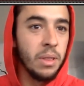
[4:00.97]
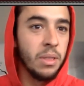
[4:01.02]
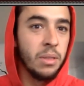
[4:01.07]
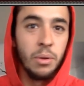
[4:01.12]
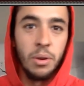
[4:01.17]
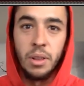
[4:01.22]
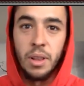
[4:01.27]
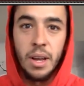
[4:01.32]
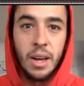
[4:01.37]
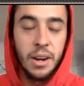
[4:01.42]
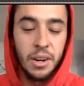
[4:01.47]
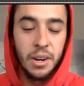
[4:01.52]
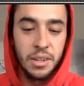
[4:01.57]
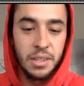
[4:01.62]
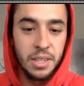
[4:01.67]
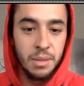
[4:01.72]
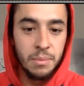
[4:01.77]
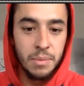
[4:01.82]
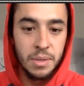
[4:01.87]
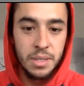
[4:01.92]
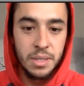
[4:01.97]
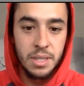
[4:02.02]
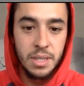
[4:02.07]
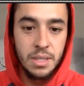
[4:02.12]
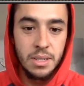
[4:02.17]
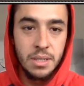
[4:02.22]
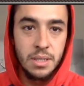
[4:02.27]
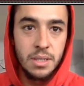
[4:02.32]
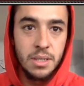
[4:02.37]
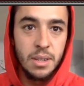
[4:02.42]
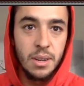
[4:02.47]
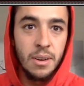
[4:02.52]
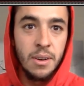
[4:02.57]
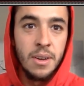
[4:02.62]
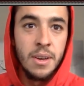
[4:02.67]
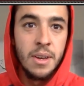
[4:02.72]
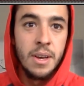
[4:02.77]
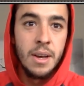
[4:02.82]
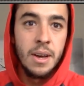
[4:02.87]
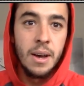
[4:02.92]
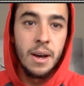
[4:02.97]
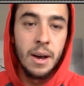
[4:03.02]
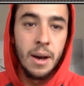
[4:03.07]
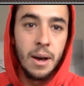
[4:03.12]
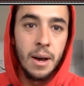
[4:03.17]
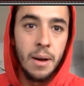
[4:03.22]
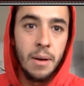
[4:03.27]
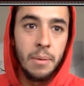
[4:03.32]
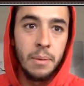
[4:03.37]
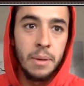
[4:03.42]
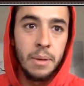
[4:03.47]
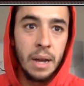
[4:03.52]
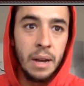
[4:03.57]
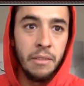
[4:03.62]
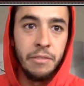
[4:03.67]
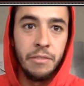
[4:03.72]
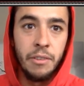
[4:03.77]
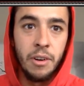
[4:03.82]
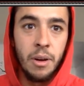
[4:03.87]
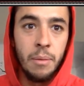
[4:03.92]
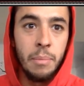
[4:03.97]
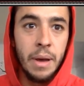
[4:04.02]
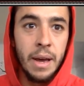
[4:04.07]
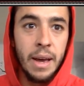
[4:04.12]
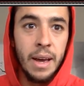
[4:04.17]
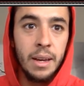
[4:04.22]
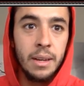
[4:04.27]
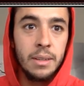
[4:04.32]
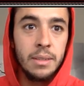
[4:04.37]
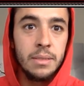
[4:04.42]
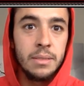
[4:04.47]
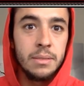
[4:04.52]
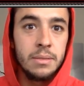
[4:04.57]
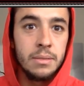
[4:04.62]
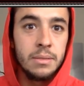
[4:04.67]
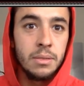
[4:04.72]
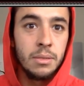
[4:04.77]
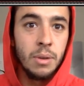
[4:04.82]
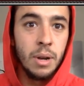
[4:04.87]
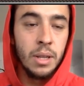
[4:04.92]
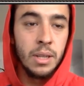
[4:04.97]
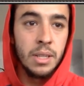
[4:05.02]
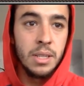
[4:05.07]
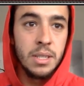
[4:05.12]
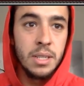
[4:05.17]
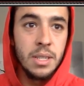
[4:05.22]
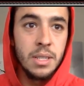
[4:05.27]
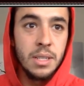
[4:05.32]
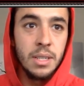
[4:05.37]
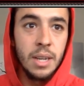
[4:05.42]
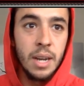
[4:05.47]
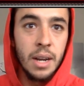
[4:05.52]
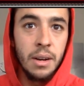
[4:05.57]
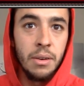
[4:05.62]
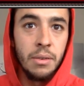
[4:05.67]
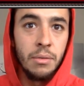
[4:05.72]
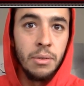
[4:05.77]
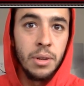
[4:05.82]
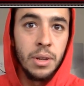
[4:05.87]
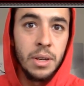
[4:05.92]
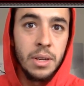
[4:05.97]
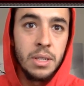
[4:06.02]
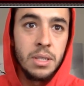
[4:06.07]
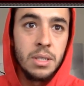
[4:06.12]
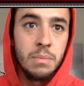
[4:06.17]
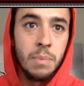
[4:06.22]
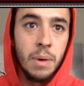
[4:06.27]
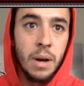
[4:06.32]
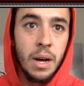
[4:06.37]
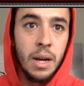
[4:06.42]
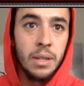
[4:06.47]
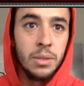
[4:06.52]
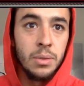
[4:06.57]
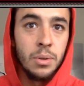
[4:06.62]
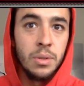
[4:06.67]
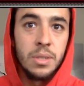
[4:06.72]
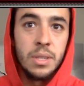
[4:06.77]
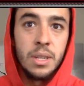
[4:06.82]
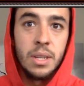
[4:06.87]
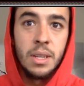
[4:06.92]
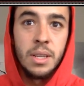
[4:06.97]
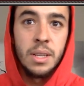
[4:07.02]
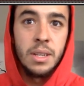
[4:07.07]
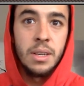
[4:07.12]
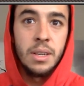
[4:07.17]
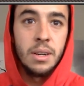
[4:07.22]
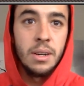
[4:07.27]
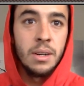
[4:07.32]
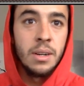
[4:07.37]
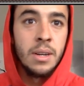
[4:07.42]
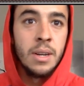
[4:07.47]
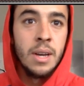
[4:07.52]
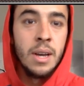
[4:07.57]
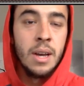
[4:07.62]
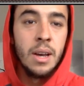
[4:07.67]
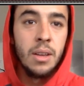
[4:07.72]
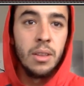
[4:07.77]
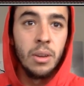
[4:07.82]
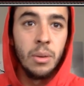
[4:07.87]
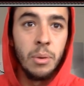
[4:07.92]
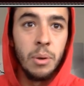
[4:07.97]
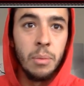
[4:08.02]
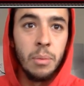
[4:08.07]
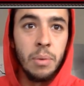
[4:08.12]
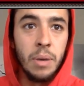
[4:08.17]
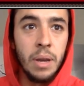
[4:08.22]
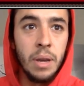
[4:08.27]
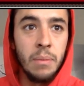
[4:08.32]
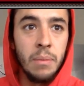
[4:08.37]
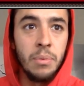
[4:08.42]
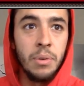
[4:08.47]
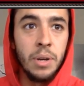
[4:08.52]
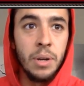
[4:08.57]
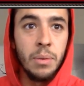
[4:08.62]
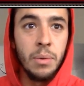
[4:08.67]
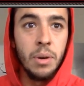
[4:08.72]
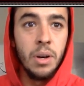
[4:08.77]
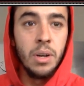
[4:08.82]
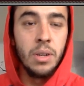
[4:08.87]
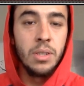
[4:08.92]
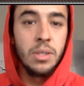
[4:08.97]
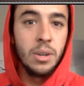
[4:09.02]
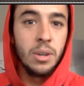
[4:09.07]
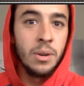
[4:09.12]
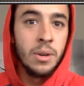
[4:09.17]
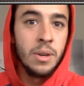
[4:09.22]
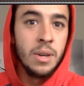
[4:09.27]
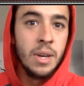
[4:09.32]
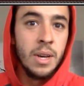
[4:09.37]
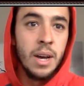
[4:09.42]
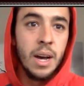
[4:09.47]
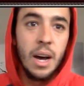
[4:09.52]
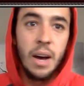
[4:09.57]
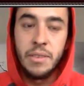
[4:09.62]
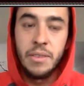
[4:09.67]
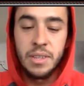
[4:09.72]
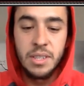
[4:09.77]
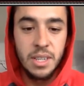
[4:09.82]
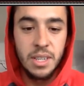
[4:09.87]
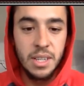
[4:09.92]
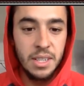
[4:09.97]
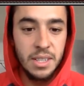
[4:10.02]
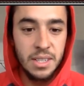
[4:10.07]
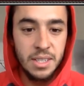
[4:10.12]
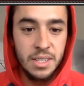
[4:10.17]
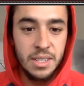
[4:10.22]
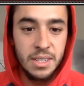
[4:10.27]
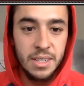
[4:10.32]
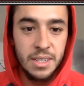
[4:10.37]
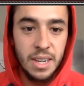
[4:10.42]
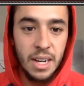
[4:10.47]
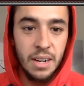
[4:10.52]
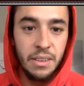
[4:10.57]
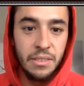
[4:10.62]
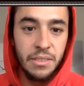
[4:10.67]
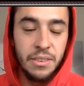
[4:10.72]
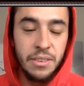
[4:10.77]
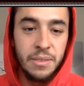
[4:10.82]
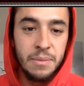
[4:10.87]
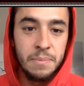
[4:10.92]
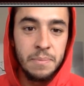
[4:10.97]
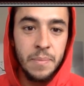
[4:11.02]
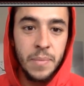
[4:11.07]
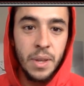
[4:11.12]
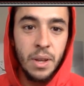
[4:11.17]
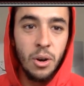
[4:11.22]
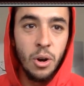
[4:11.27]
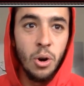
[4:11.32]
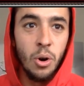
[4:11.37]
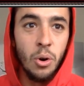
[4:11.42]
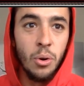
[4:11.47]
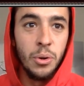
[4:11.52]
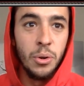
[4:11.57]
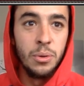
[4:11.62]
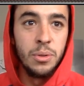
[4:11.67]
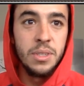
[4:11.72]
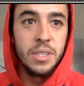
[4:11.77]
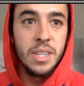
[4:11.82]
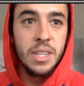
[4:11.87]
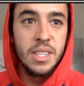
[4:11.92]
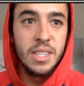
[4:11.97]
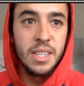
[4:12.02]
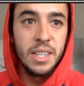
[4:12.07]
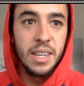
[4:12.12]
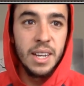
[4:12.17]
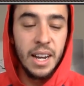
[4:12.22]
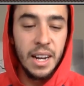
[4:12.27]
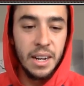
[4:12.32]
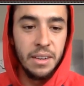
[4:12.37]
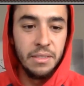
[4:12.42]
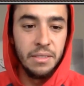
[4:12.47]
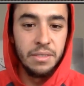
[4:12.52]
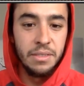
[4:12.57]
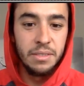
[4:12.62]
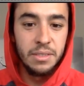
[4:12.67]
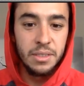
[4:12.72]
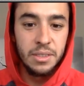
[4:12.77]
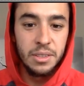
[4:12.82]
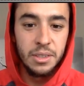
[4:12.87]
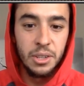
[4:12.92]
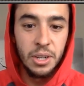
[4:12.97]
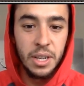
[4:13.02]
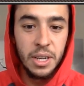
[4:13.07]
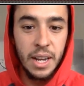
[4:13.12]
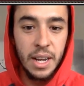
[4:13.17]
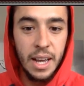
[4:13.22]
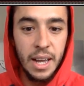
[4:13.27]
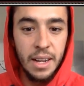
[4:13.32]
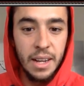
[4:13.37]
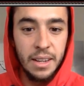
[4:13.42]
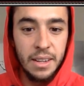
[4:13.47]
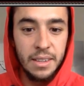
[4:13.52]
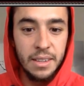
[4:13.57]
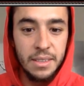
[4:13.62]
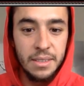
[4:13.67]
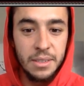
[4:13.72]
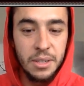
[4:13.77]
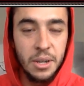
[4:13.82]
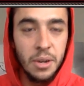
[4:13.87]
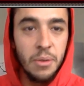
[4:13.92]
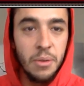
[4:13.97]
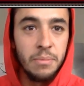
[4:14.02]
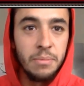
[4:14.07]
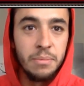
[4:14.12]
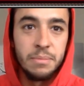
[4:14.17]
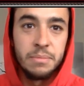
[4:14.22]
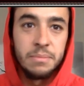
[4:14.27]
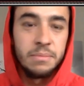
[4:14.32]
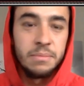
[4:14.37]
been through a lot, our team this season. So we kind of fought back throughout the season, got in a really good spot, and towards the end of the year, but we were playing pretty well. So obviously, it's kind of a whole new season, kind of. Looking at it, you know,